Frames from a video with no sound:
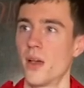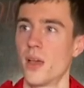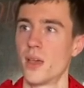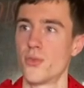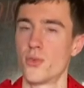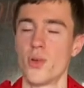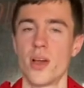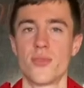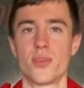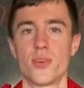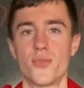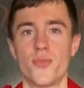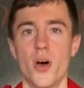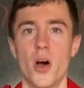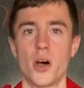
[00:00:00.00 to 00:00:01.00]
if you're having
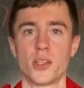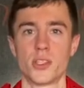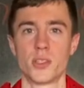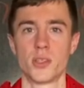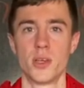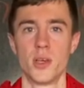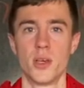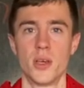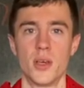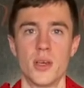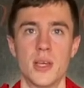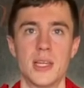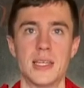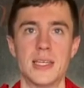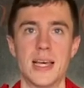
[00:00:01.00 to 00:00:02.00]
thoughts
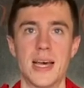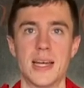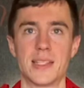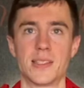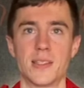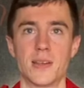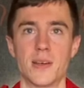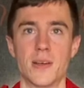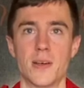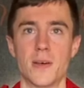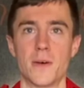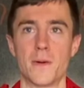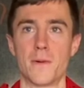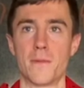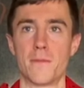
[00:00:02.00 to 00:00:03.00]
that
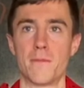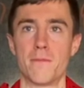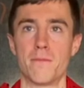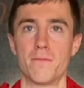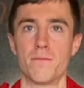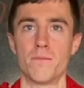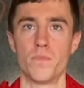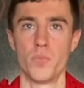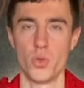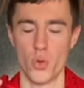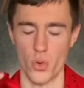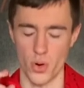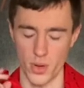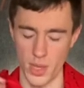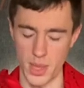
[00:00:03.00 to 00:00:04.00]

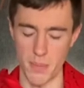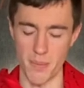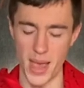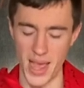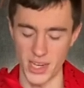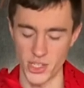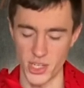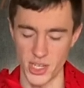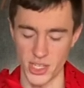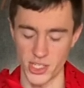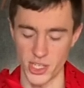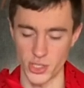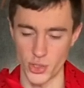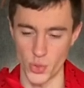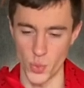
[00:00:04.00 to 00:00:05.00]
you're imagining
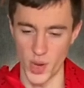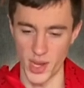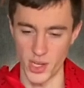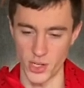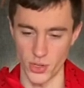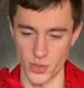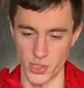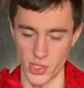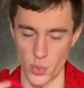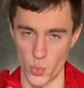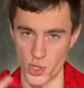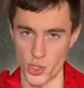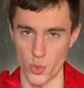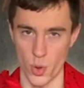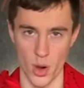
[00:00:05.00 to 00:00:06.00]
situations in
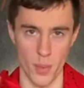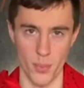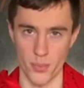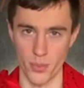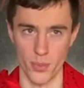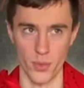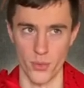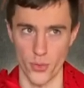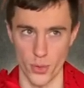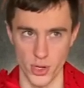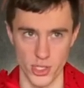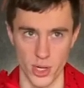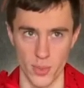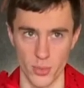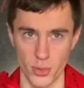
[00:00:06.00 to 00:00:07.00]
which you are, for
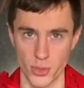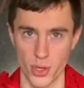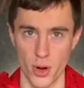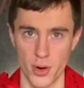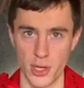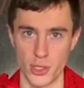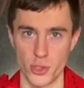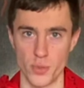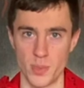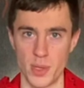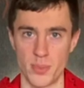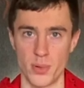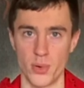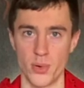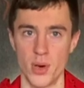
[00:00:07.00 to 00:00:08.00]
example, talking to
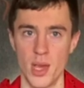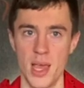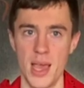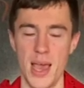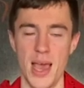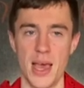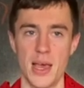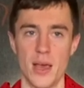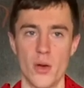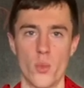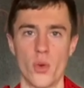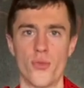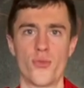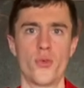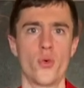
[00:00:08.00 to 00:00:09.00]
people
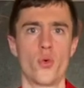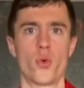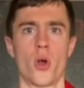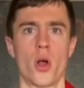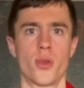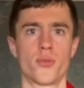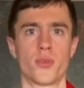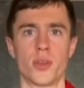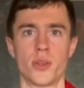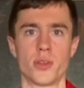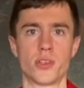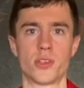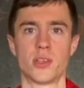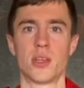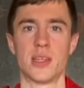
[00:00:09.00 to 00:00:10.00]
with full
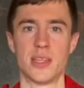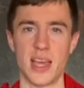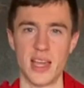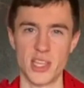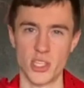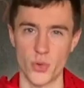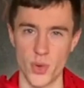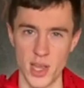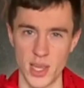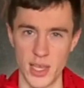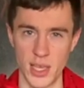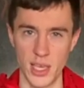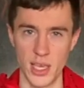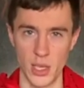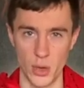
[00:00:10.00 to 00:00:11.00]
confidence, that is
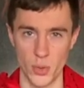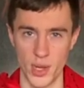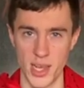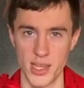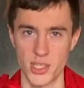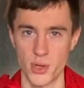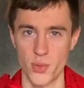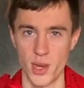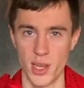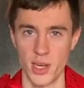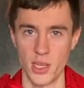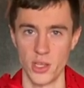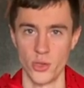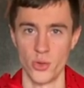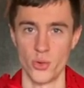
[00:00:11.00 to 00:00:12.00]
creating ego, that is
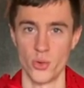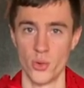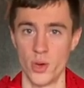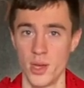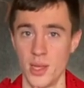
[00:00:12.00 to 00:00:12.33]
creating you.